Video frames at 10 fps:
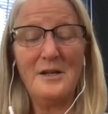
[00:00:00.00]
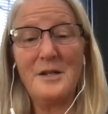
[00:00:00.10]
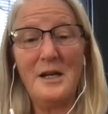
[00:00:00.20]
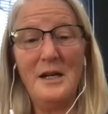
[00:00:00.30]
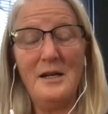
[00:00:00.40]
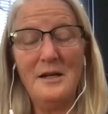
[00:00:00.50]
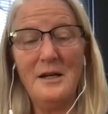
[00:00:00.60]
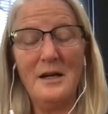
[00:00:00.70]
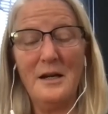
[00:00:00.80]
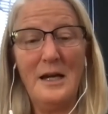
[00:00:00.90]
say
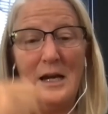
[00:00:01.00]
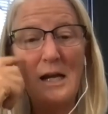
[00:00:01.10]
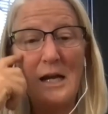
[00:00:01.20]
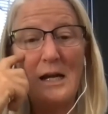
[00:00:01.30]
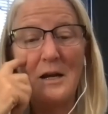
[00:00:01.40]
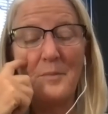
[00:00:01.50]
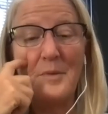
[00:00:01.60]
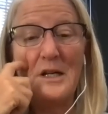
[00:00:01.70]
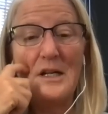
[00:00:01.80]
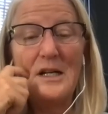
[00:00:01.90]
8 a.m.
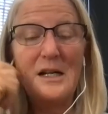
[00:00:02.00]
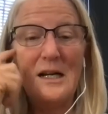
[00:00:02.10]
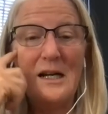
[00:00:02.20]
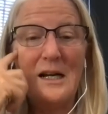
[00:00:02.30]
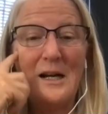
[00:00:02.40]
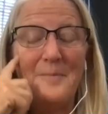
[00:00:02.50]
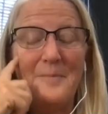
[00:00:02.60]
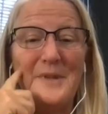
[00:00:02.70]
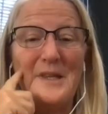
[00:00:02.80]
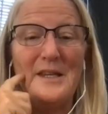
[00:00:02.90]
Mm-hmm.
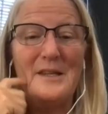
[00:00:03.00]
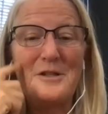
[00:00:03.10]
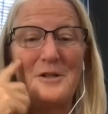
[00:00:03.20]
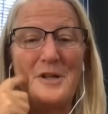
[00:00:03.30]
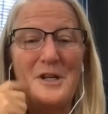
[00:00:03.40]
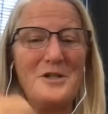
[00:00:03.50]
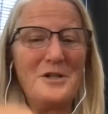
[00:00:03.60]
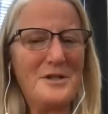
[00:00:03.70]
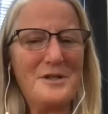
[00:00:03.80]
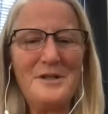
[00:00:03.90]
So it
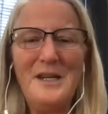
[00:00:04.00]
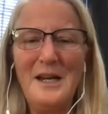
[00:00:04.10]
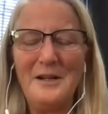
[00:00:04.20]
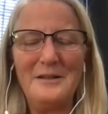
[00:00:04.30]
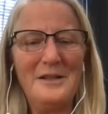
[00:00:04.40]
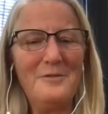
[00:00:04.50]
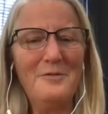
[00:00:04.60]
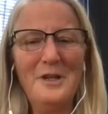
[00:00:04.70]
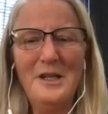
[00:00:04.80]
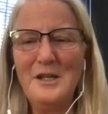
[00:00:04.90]
just, yeah, it
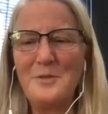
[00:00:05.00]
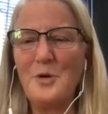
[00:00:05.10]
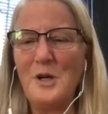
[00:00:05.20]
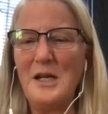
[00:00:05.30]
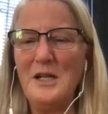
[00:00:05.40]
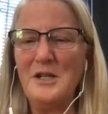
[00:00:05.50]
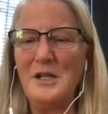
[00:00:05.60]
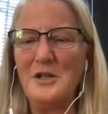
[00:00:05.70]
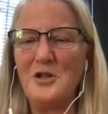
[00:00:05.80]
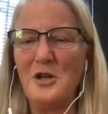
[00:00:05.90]
really is pretty easy
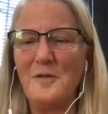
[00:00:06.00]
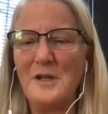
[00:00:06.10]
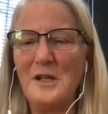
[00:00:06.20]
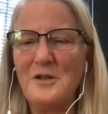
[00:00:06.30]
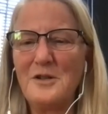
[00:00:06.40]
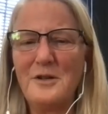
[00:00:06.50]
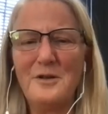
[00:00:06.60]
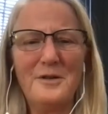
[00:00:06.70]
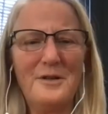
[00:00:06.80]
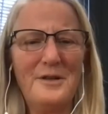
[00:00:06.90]
to shift.
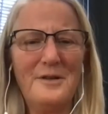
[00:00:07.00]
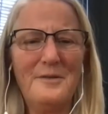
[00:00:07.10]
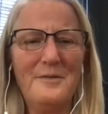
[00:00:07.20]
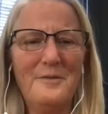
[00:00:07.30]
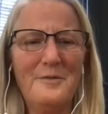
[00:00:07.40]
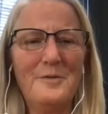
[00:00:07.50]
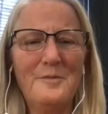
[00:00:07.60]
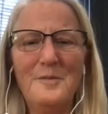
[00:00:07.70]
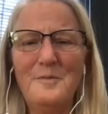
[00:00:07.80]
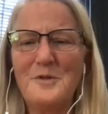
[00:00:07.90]
So,
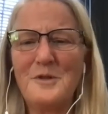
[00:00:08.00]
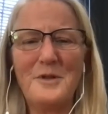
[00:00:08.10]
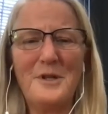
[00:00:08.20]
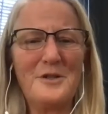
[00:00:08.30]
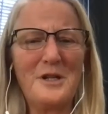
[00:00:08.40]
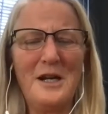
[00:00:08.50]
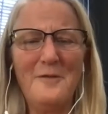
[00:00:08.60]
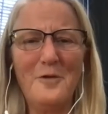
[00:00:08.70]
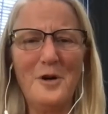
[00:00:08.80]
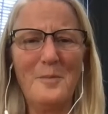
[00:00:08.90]
so that's kind
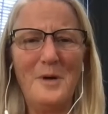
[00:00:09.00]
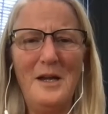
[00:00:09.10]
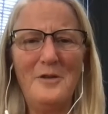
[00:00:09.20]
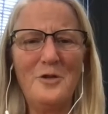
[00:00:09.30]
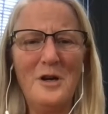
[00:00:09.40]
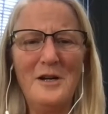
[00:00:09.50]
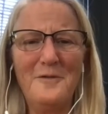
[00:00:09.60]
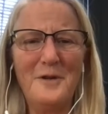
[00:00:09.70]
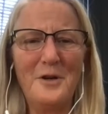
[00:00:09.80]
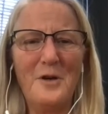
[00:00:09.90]
of where I'm trying to
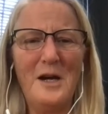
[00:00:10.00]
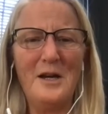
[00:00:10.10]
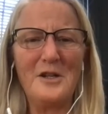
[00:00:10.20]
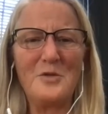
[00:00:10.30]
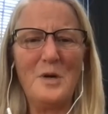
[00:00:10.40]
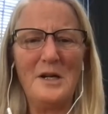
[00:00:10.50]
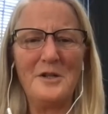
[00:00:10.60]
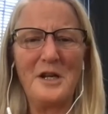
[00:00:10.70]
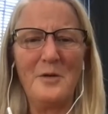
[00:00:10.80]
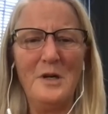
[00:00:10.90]
figure out is what
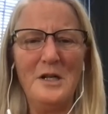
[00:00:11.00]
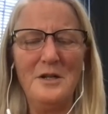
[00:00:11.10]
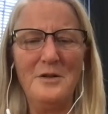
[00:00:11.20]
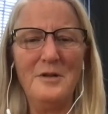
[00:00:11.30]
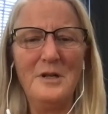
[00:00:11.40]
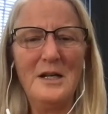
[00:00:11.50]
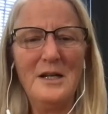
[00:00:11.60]
else can we do